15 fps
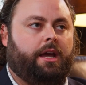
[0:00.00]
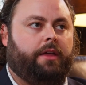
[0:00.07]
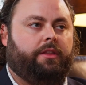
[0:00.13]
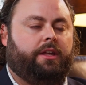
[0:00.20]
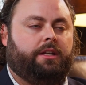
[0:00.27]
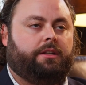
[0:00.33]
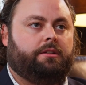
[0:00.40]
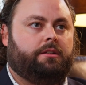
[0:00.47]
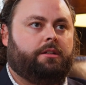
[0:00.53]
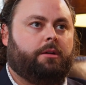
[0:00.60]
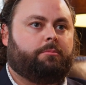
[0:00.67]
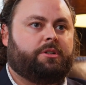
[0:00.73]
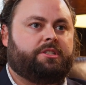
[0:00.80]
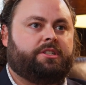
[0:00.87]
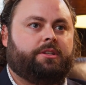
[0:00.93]
And then
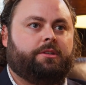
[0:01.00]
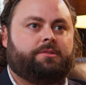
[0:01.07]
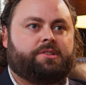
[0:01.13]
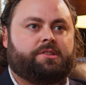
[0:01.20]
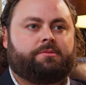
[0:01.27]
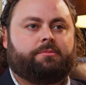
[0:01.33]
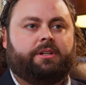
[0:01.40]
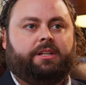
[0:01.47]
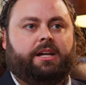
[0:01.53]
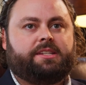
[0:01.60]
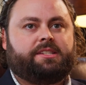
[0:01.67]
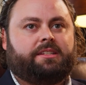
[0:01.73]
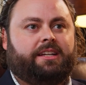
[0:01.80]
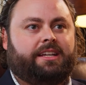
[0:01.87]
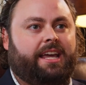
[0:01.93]
number two is just
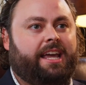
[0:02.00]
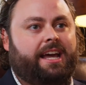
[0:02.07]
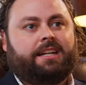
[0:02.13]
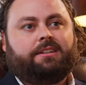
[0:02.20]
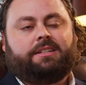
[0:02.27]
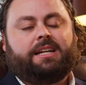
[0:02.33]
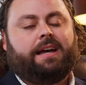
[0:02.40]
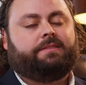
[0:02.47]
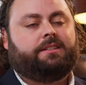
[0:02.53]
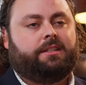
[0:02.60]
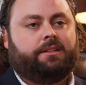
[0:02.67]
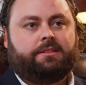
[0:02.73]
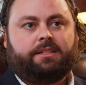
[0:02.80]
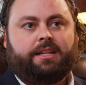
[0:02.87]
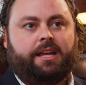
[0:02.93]
realizing like, hey, I don't have to
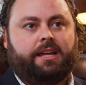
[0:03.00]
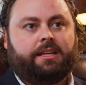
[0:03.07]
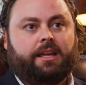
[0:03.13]
do today